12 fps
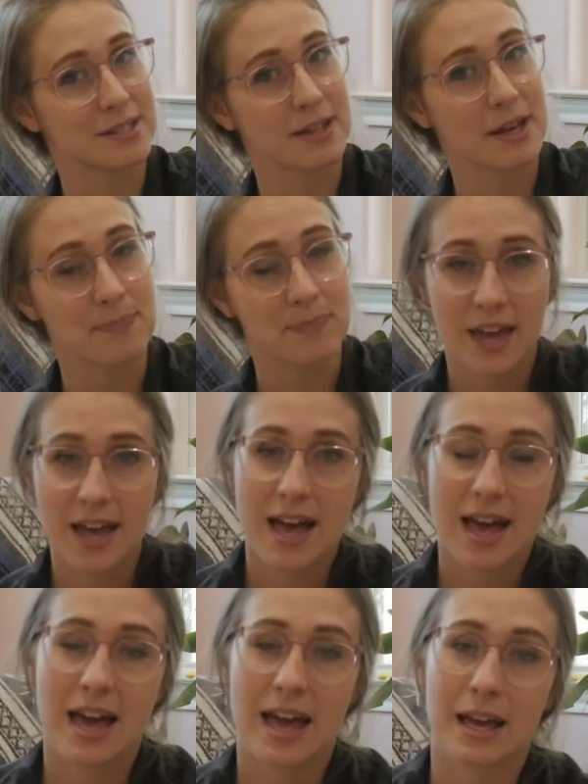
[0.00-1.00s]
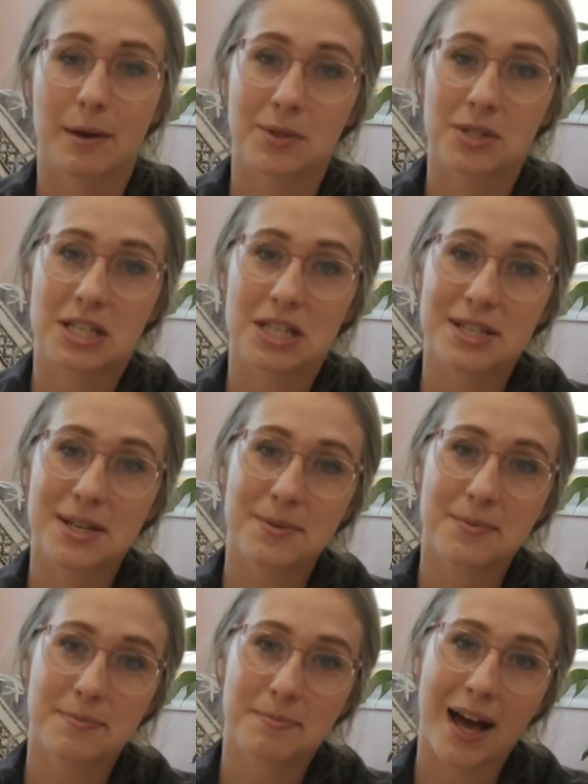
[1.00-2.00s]
them, and we'll see you
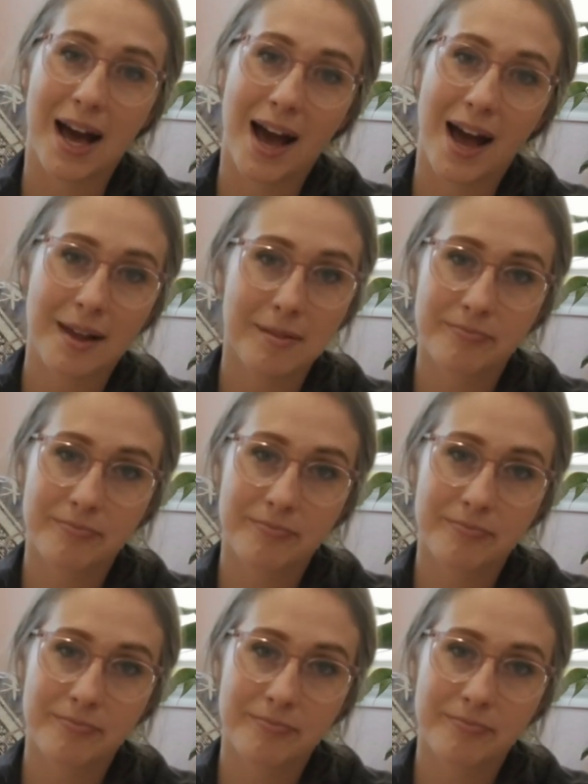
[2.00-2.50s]
soon. Bye!